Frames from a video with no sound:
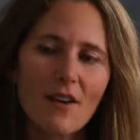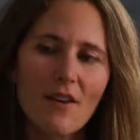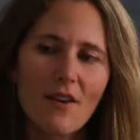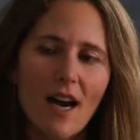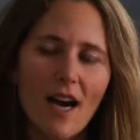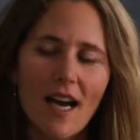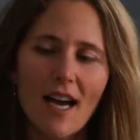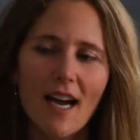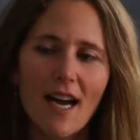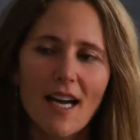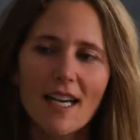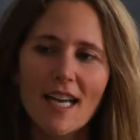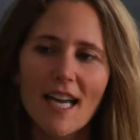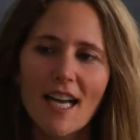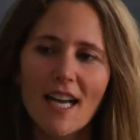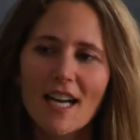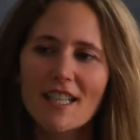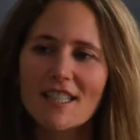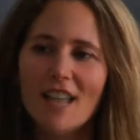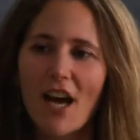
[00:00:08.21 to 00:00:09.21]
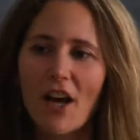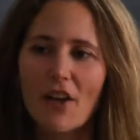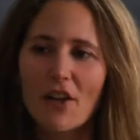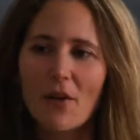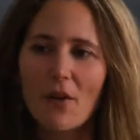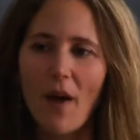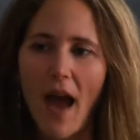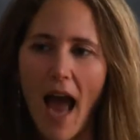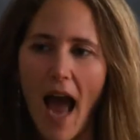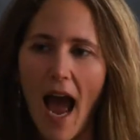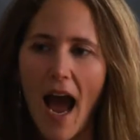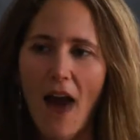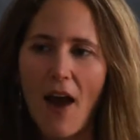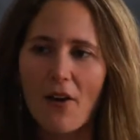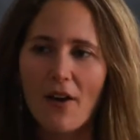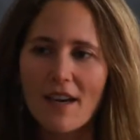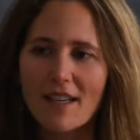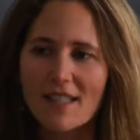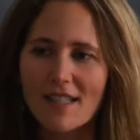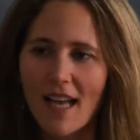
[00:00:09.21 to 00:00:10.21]
Well, I cannot tell you
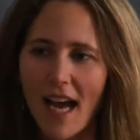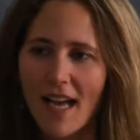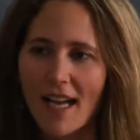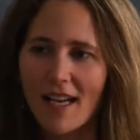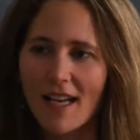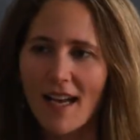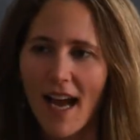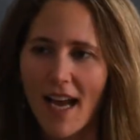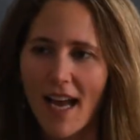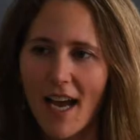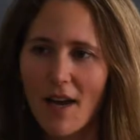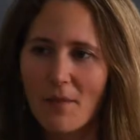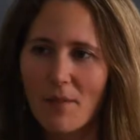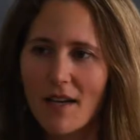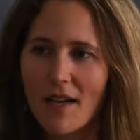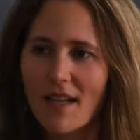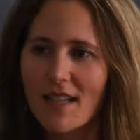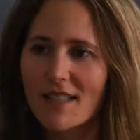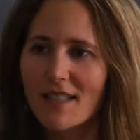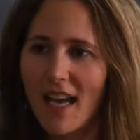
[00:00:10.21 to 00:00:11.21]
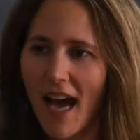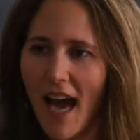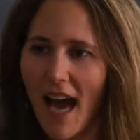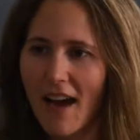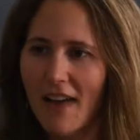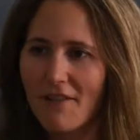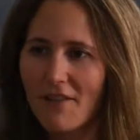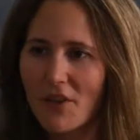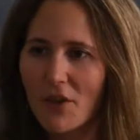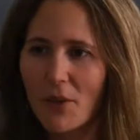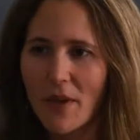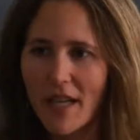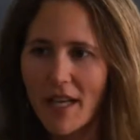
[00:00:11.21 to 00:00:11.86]
how excited I am to have you